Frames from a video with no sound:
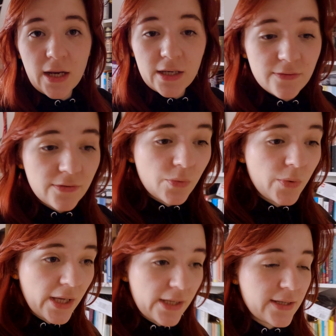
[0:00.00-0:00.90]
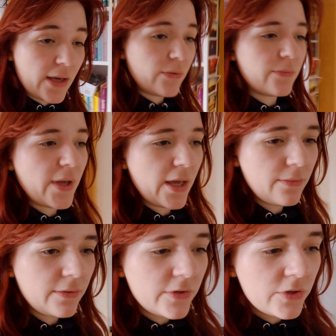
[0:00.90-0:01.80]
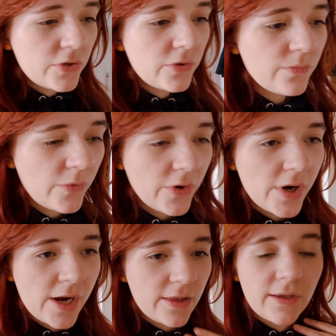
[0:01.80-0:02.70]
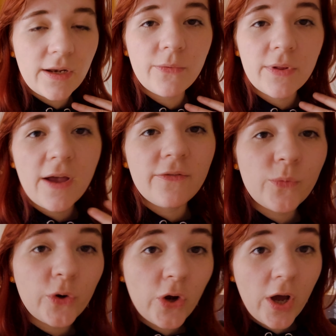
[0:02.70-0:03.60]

the next few weeks I will be able to shoot more and then I will have more